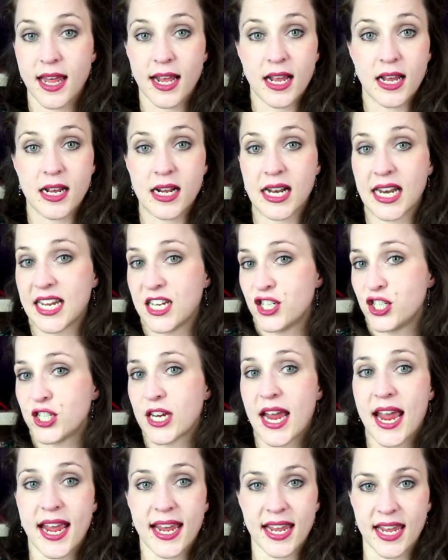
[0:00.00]
like a
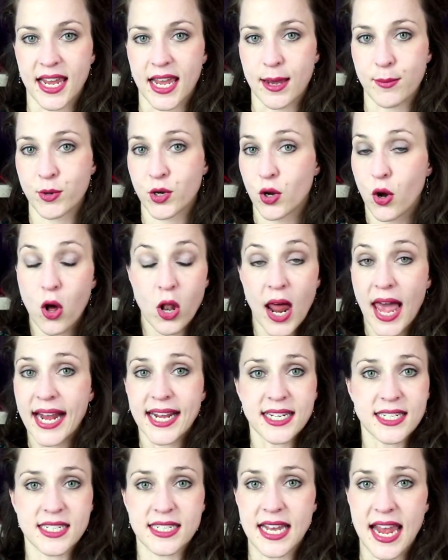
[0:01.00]
cliche here, but all I
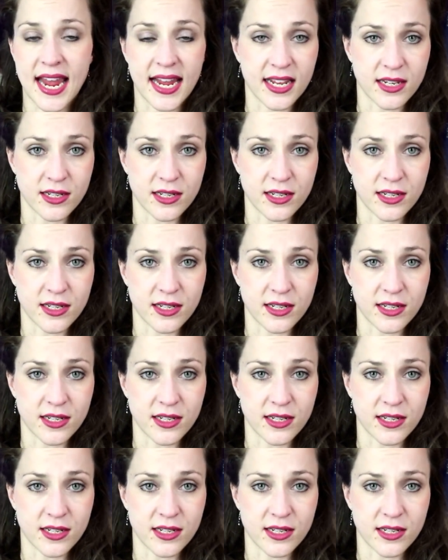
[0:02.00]
can say